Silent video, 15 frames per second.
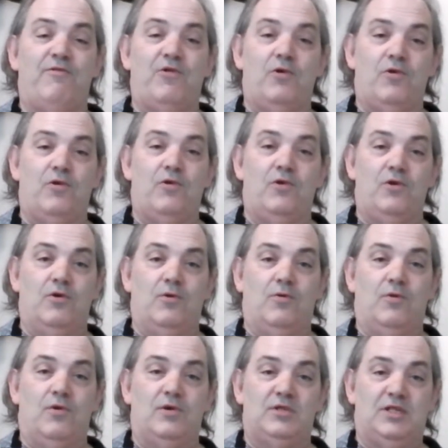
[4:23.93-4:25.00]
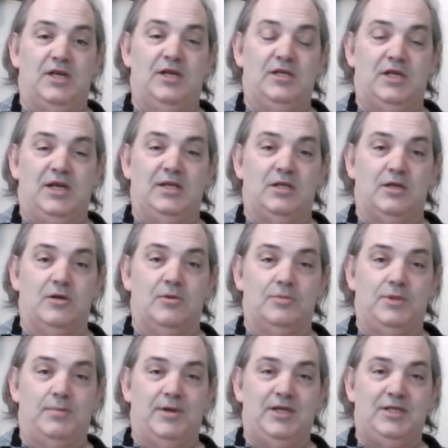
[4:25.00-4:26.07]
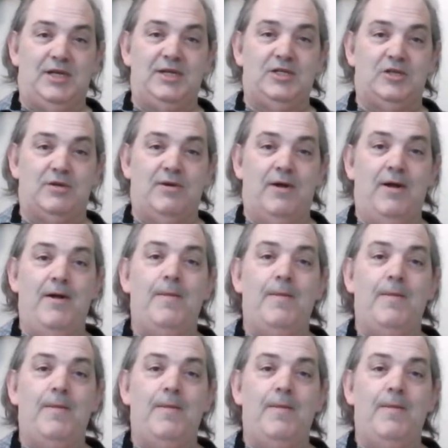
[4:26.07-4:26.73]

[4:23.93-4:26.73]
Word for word: for your search engine optimization.